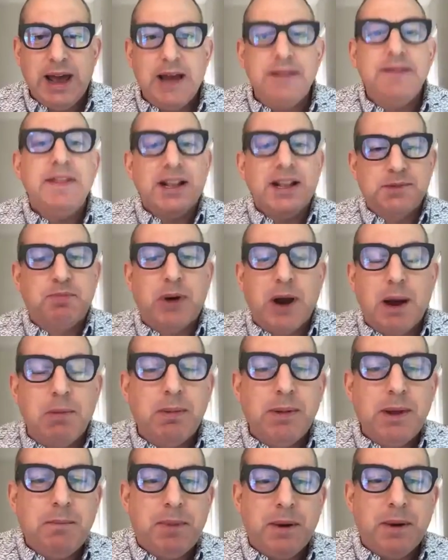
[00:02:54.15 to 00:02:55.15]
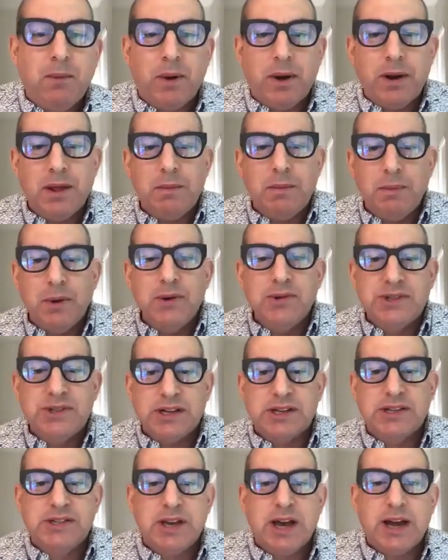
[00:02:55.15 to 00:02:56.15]
And that's probably been one of the most
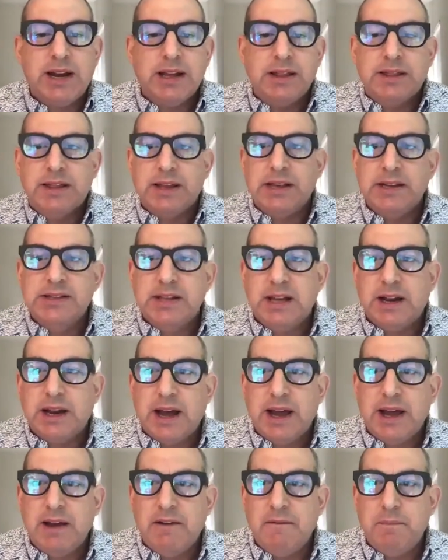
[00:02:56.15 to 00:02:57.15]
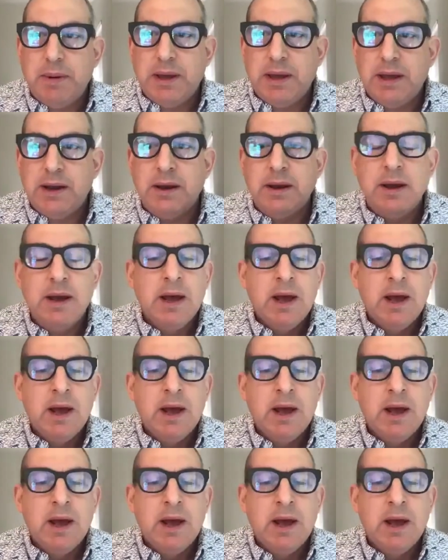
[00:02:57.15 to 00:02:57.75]
exciting things that I have been